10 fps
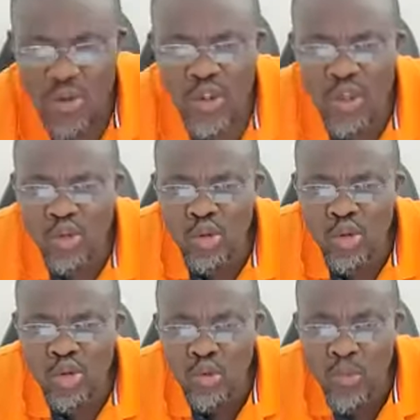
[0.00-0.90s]
we need to
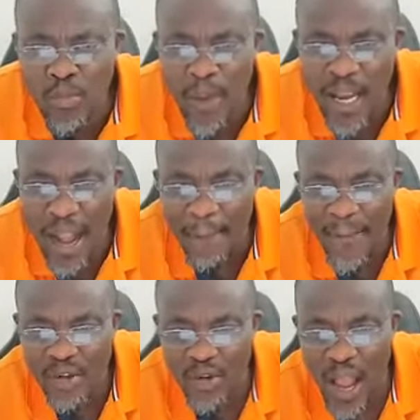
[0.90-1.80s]
use to
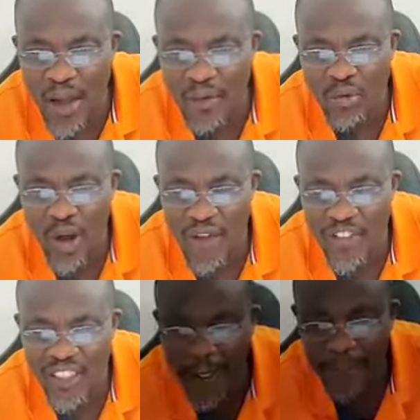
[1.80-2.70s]
campaign to have, to have
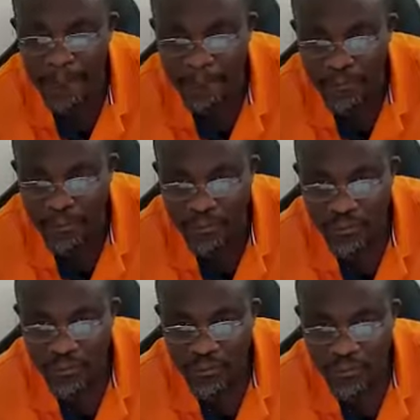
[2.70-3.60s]
it done.
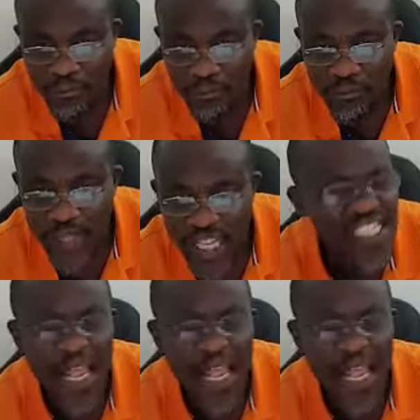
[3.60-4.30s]
It's